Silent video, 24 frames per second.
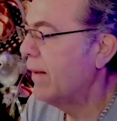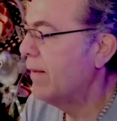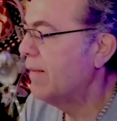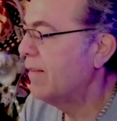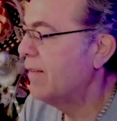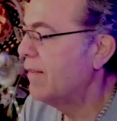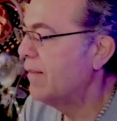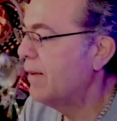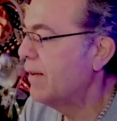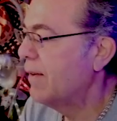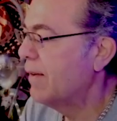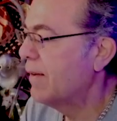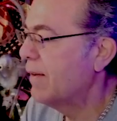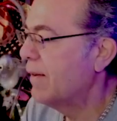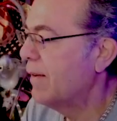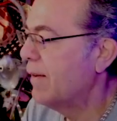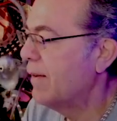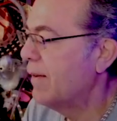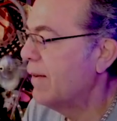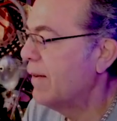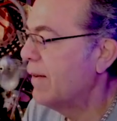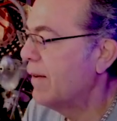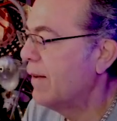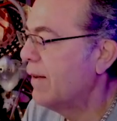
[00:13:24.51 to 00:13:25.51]
Israel
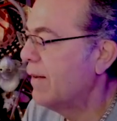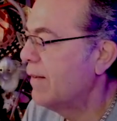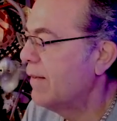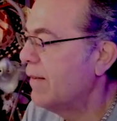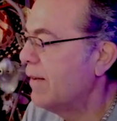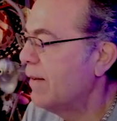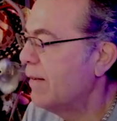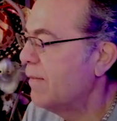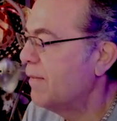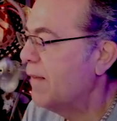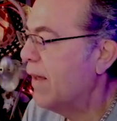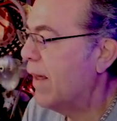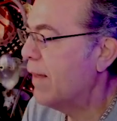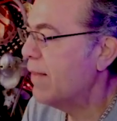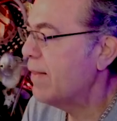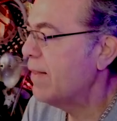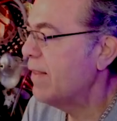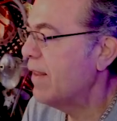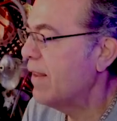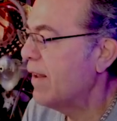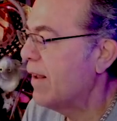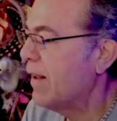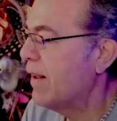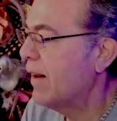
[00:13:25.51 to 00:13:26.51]
clearly guilty of
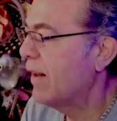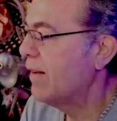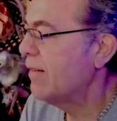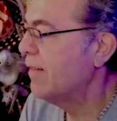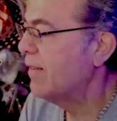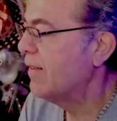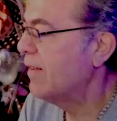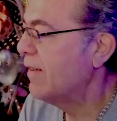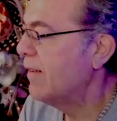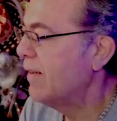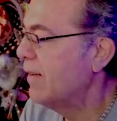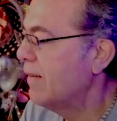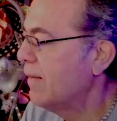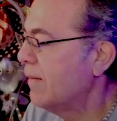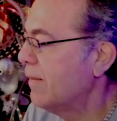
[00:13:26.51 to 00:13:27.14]
ethnic cleansing.